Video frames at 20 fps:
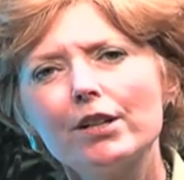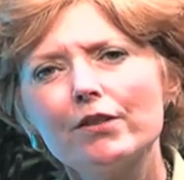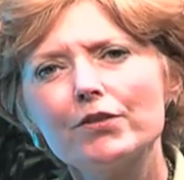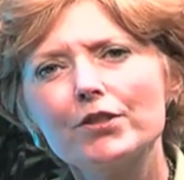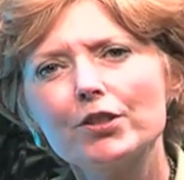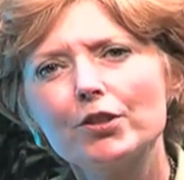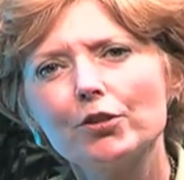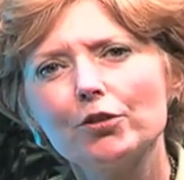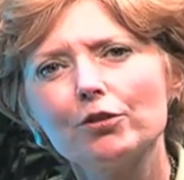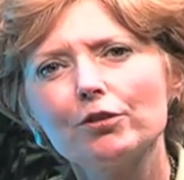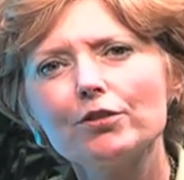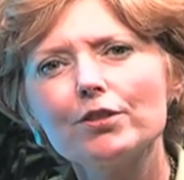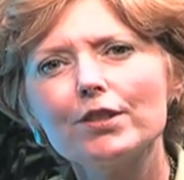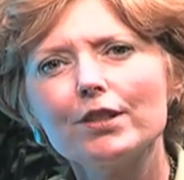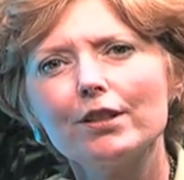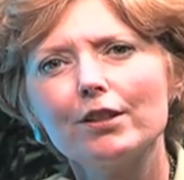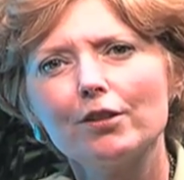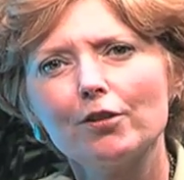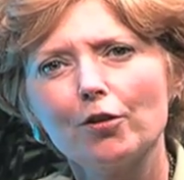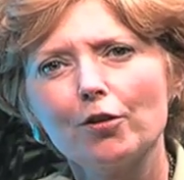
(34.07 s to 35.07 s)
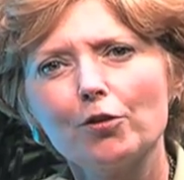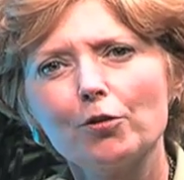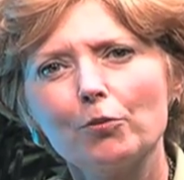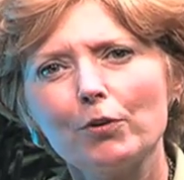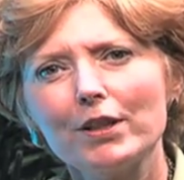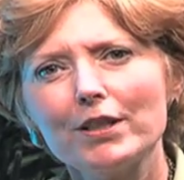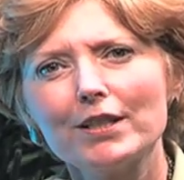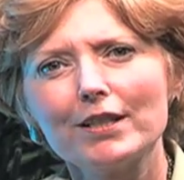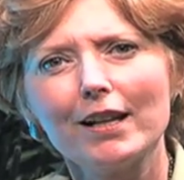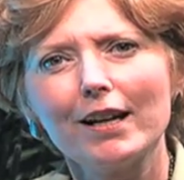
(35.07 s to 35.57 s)
of Schools in
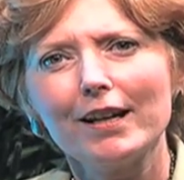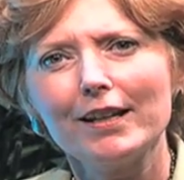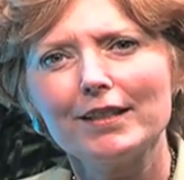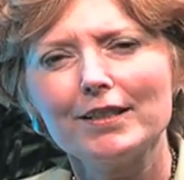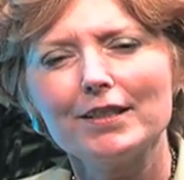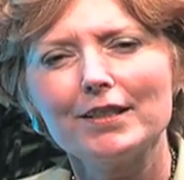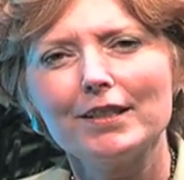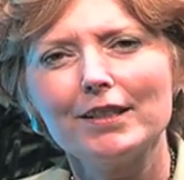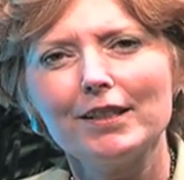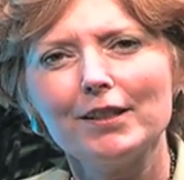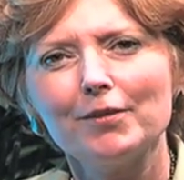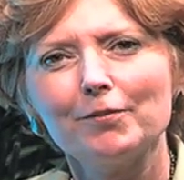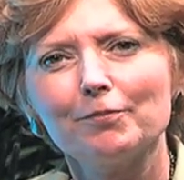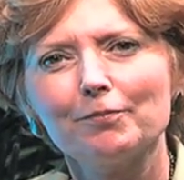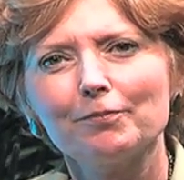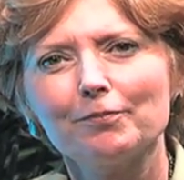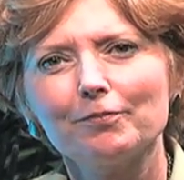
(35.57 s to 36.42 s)
Northwest ISD.